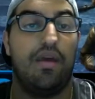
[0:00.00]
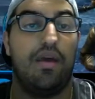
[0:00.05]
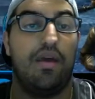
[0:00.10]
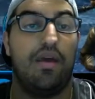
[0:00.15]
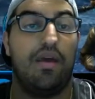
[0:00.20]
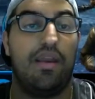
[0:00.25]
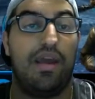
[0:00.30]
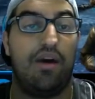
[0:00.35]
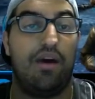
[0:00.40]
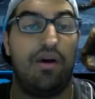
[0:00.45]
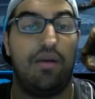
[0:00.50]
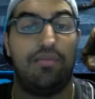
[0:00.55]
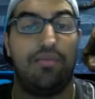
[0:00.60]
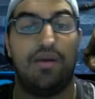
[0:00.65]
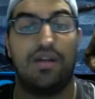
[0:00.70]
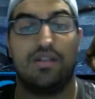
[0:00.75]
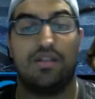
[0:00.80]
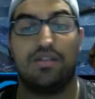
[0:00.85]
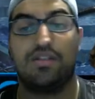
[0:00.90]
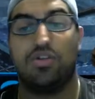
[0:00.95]

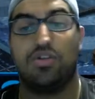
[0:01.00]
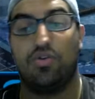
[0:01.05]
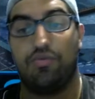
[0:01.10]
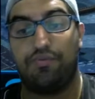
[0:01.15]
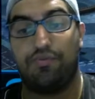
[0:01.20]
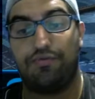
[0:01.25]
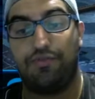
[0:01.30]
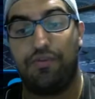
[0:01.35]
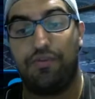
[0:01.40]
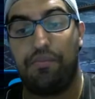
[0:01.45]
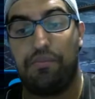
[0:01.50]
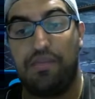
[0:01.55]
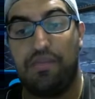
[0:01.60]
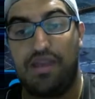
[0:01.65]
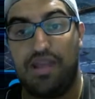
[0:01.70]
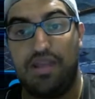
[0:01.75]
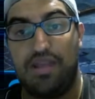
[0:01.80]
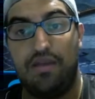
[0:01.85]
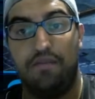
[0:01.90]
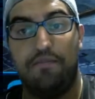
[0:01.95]
Now, so for
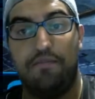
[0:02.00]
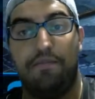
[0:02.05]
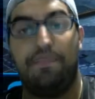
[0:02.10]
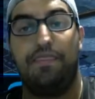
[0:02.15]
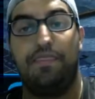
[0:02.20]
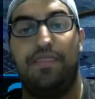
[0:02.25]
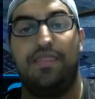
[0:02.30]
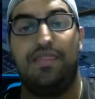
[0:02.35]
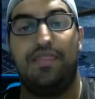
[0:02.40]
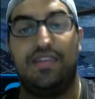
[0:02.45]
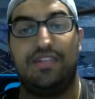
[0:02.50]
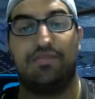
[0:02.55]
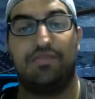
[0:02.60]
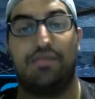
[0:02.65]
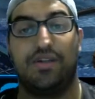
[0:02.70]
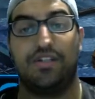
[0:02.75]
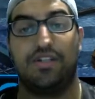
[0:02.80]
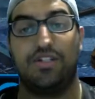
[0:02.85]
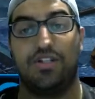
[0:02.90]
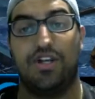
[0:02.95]
me, these
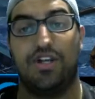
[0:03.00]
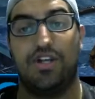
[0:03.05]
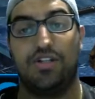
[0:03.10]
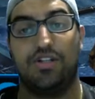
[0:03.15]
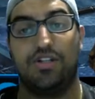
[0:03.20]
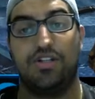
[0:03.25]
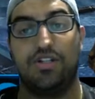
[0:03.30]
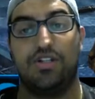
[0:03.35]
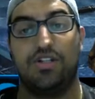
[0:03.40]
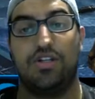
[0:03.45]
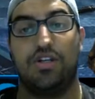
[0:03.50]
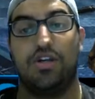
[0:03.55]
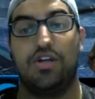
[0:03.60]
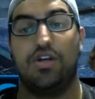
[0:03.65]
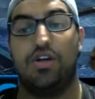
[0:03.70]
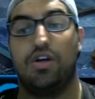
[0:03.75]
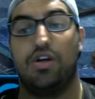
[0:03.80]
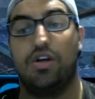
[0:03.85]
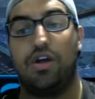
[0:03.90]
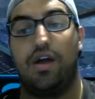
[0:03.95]
blitz changes,
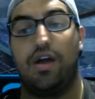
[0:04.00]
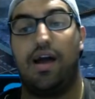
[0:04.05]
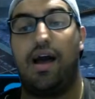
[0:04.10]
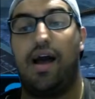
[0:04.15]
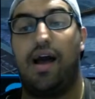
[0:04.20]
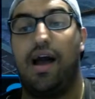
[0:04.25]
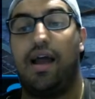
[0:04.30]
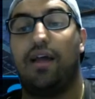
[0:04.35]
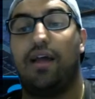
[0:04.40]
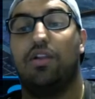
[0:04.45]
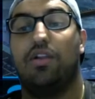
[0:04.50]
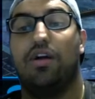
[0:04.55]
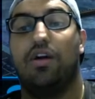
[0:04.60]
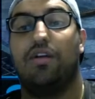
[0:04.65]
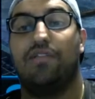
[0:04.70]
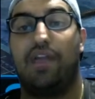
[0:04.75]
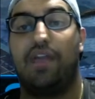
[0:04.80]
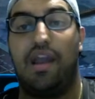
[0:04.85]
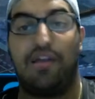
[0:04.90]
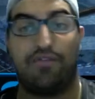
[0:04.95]
I
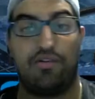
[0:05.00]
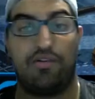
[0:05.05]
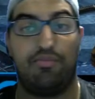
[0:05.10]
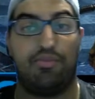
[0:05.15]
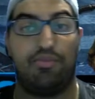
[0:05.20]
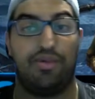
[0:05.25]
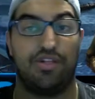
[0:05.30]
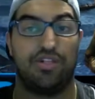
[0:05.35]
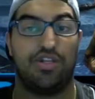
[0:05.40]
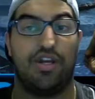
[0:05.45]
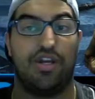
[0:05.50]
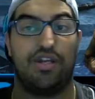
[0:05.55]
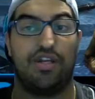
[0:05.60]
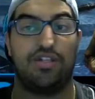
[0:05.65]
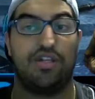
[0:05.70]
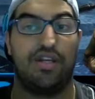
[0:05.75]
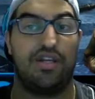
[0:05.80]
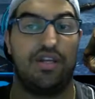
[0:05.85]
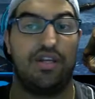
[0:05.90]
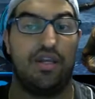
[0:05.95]
love every blitz change
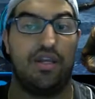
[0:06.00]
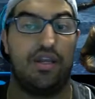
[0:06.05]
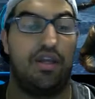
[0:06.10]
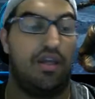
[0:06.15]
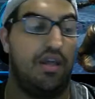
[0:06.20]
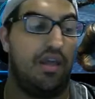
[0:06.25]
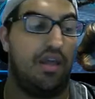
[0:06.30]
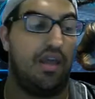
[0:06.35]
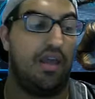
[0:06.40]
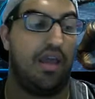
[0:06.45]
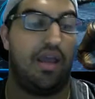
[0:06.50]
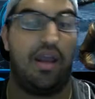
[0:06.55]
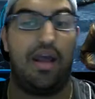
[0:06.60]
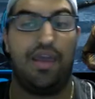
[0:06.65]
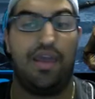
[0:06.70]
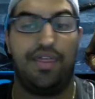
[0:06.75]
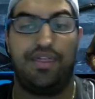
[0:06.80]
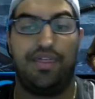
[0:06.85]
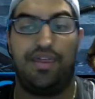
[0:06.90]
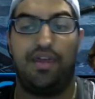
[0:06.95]
they did. And I
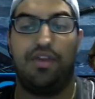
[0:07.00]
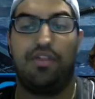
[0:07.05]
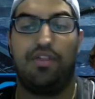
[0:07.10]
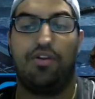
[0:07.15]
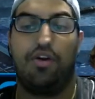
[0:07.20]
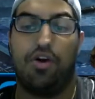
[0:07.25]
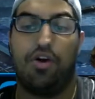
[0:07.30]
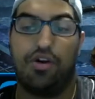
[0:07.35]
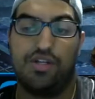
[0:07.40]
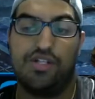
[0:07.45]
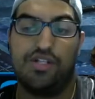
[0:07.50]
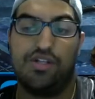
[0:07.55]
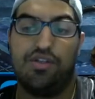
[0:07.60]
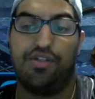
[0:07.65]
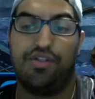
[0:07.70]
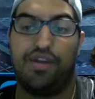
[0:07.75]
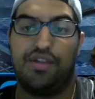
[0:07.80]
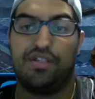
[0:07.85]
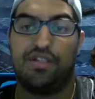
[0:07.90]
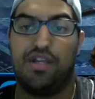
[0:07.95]
think there are still
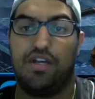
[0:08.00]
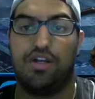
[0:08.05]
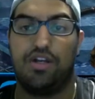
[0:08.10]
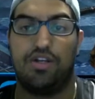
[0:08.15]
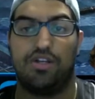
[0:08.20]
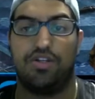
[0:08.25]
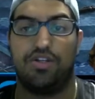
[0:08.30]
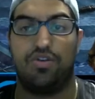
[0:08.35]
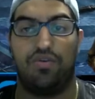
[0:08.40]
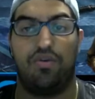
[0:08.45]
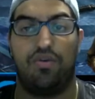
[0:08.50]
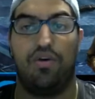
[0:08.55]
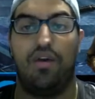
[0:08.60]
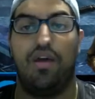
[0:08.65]
things they can do.